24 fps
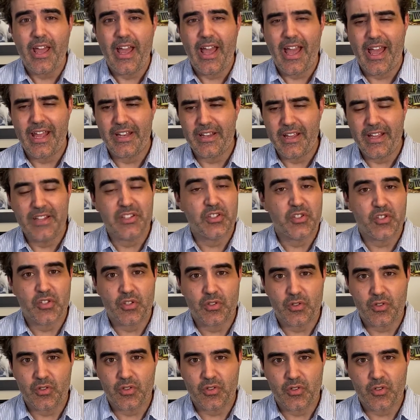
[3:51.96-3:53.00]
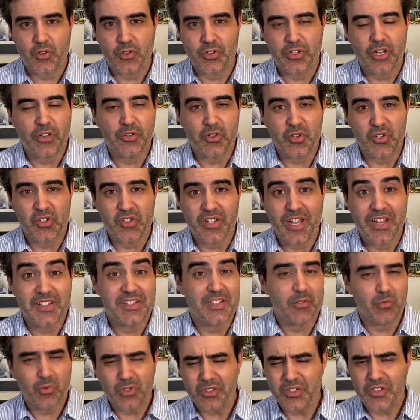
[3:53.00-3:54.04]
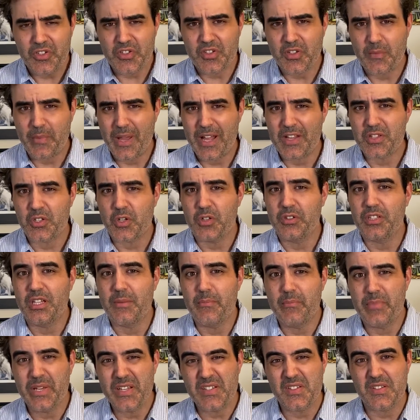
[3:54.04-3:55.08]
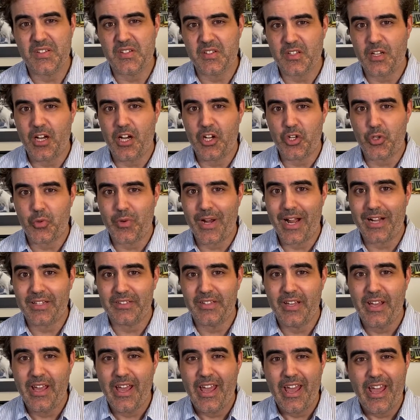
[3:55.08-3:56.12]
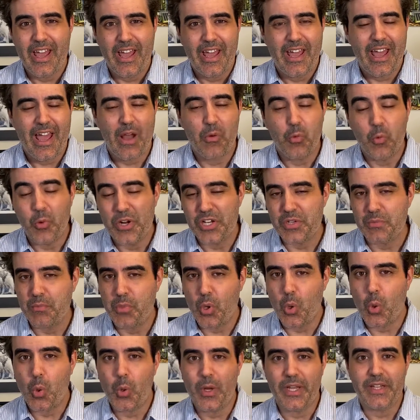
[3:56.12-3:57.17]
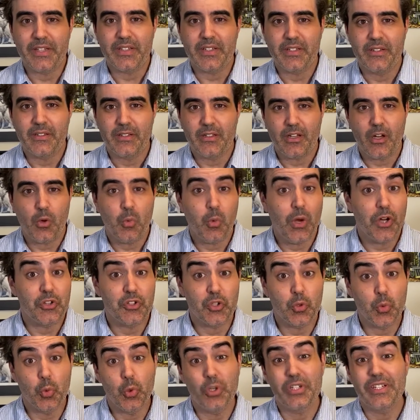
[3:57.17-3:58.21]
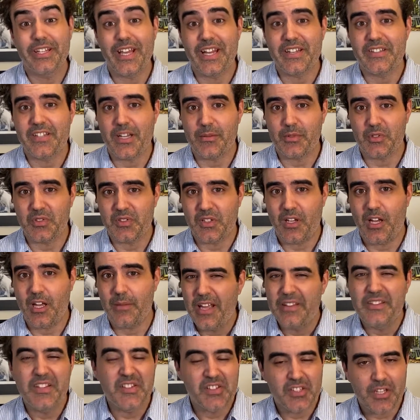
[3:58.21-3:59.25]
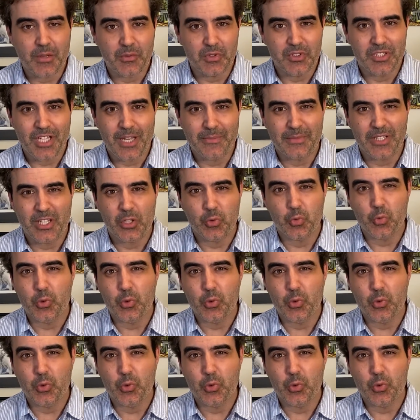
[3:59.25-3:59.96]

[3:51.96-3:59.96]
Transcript: and in certain other states. And it really just depends on the business contract at which point a welder would get double time. And this double time can